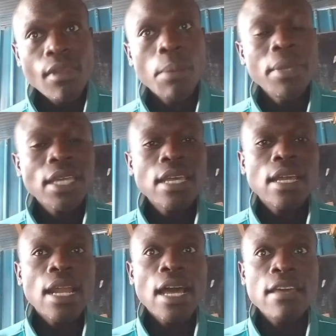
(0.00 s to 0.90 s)
making
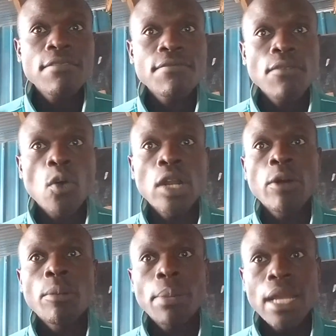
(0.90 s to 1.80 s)
life on
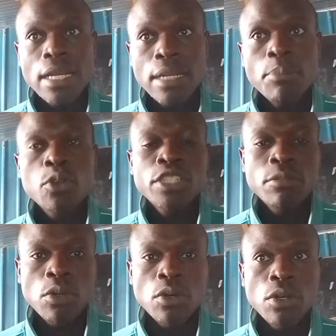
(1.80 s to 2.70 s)
our planet
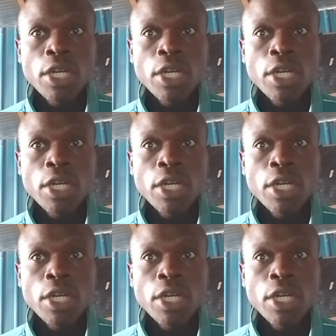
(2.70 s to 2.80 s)
possible.